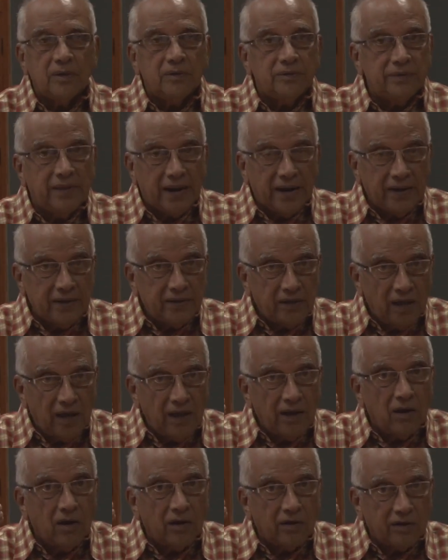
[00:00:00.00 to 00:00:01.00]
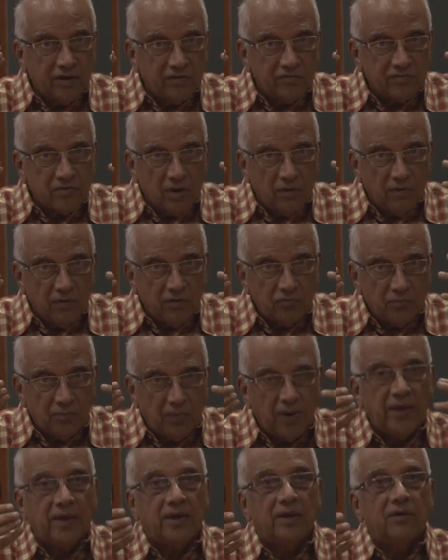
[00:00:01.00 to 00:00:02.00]
The entire orchestra was
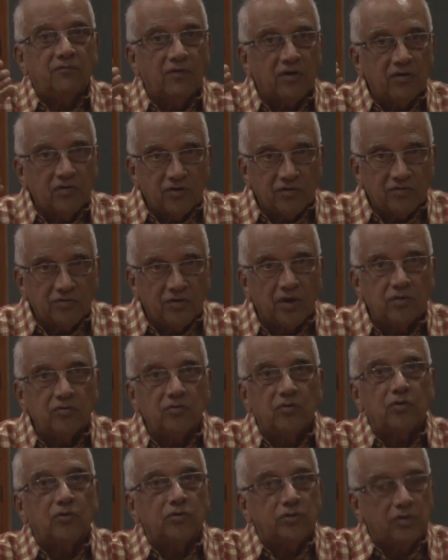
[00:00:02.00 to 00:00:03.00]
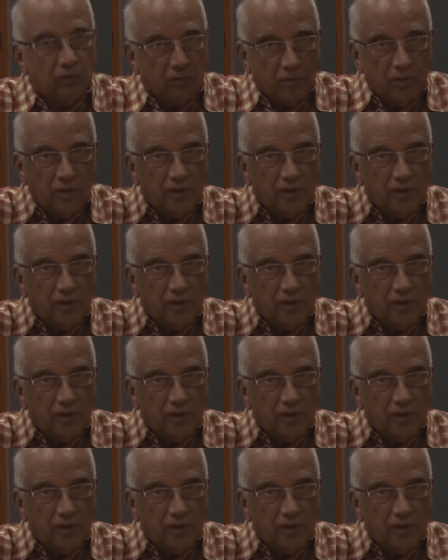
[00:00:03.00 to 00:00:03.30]
playing for Krishnarjunism